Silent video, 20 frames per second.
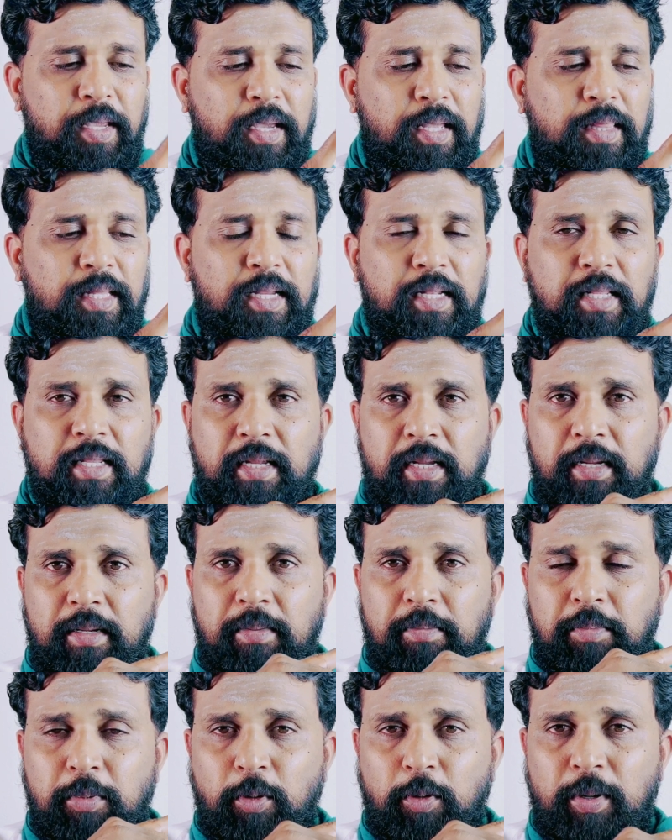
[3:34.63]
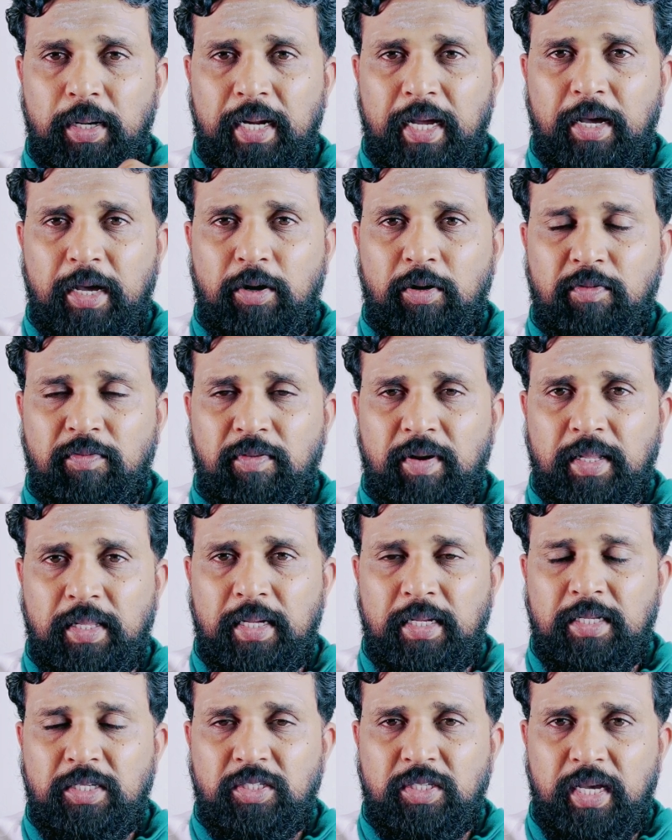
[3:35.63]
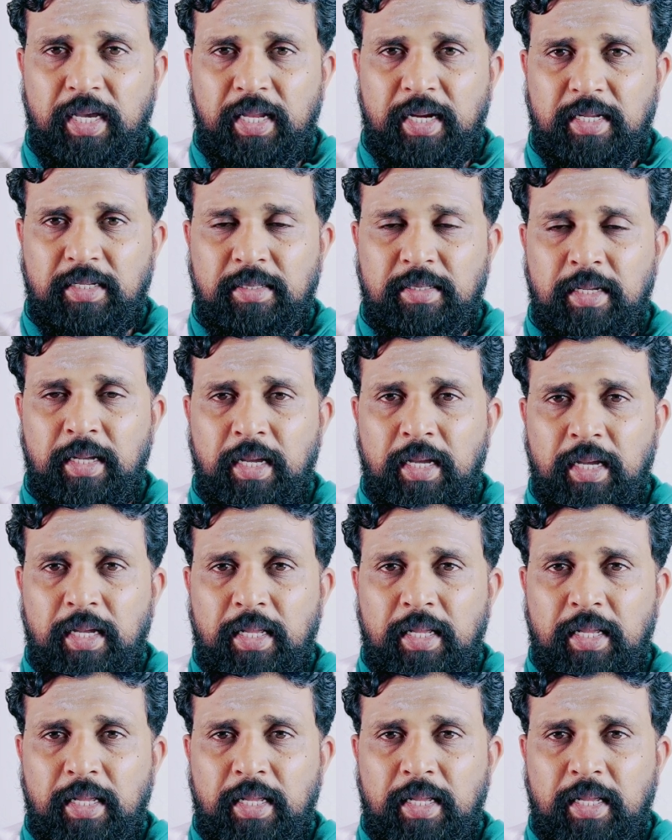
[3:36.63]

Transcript: and then the bow and arrow for the Cheras.